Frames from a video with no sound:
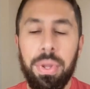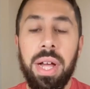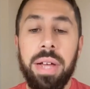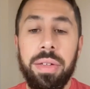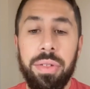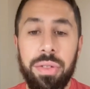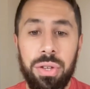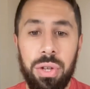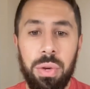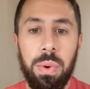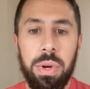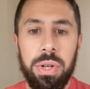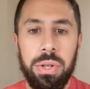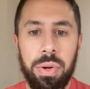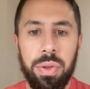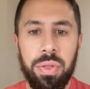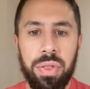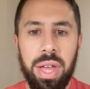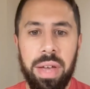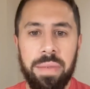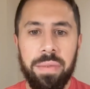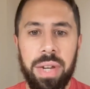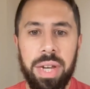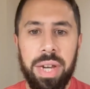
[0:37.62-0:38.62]
plus
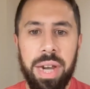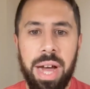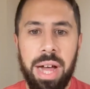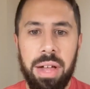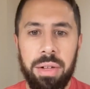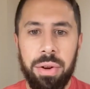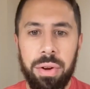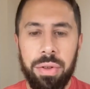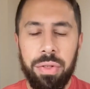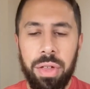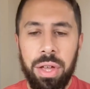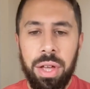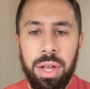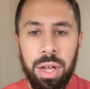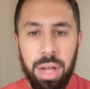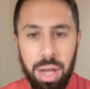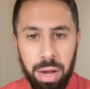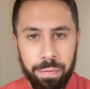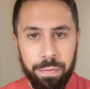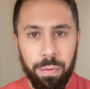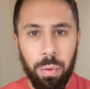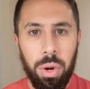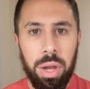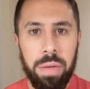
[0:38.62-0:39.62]

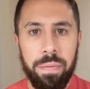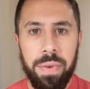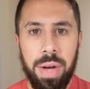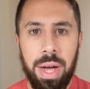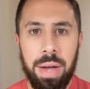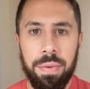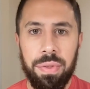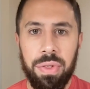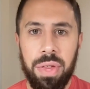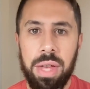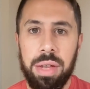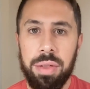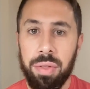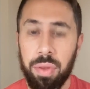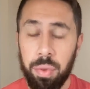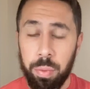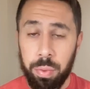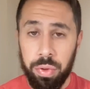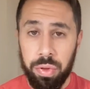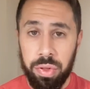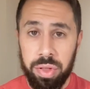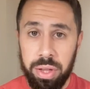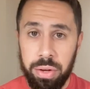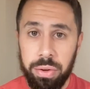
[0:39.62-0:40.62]
$270.45. So
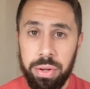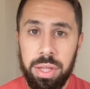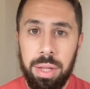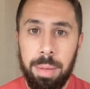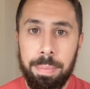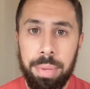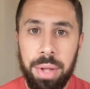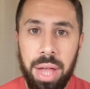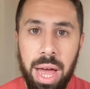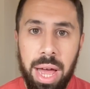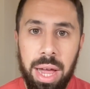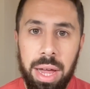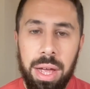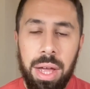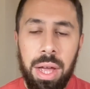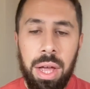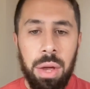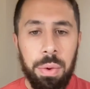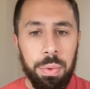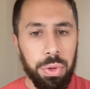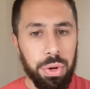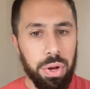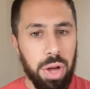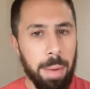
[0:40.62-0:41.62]
we're still in the black
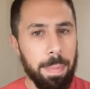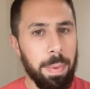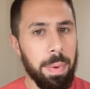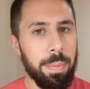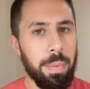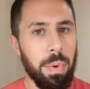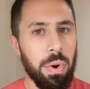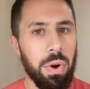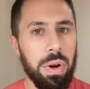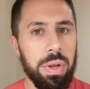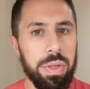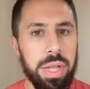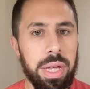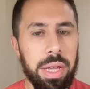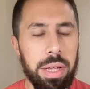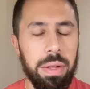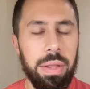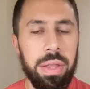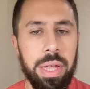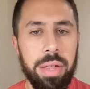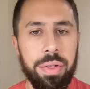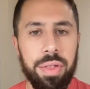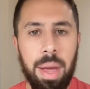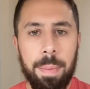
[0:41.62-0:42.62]
with a couple more of the,
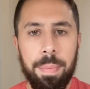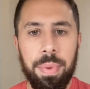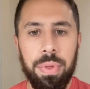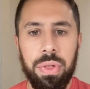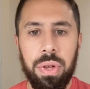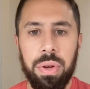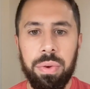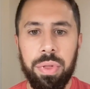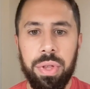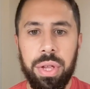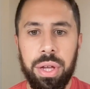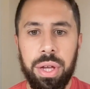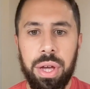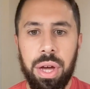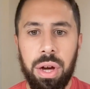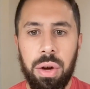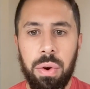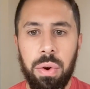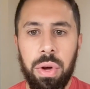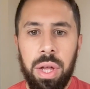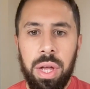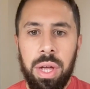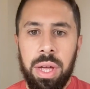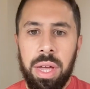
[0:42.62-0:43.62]
these episodes to
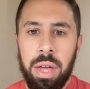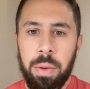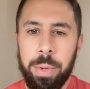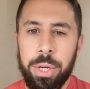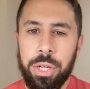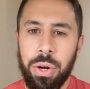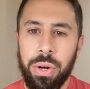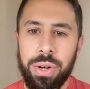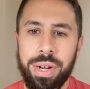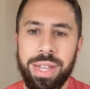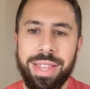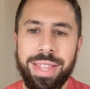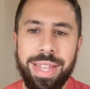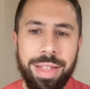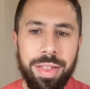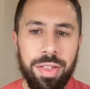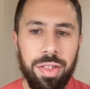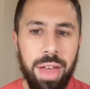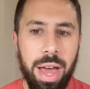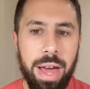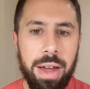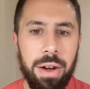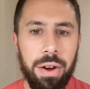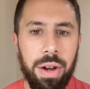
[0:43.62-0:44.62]
go. And we turn to
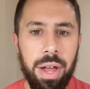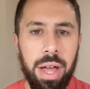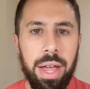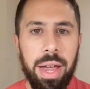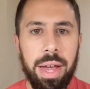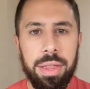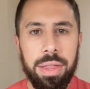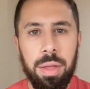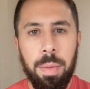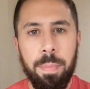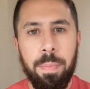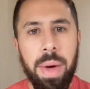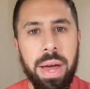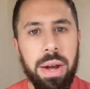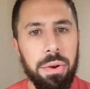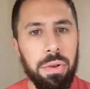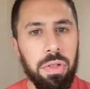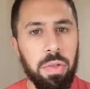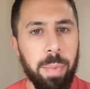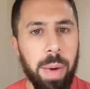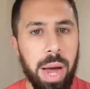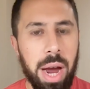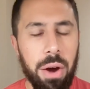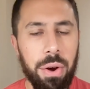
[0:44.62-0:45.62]
this Saturday and the
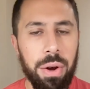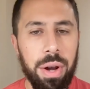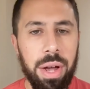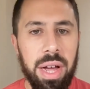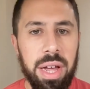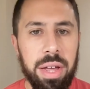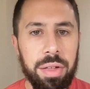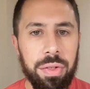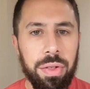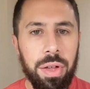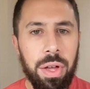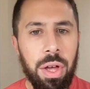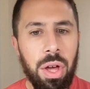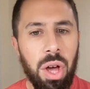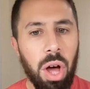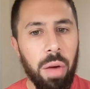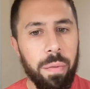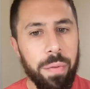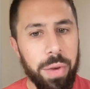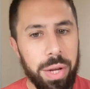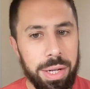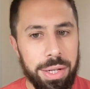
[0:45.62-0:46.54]
Better's Paradise of